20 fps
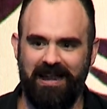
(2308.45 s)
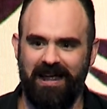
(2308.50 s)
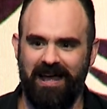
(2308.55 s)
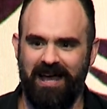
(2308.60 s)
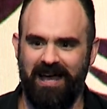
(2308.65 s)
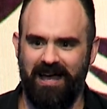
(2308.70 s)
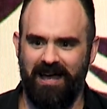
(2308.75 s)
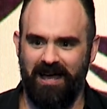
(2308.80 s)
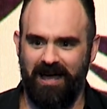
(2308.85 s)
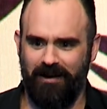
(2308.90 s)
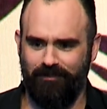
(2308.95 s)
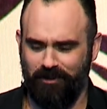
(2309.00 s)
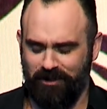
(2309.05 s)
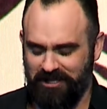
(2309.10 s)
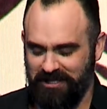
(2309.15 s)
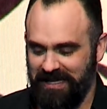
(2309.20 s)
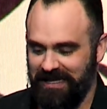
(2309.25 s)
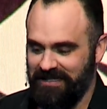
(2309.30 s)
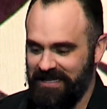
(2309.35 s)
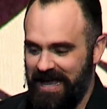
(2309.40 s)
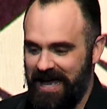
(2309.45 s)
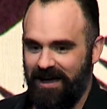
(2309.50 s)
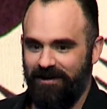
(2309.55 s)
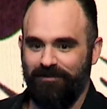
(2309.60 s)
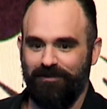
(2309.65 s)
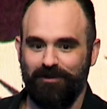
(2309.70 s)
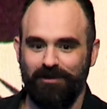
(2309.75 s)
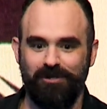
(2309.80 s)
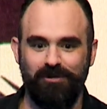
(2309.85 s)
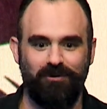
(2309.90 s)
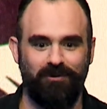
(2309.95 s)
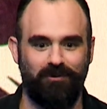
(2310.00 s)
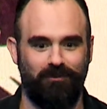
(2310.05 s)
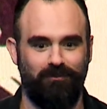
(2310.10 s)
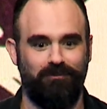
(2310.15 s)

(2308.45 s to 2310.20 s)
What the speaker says: I proceed to have Luke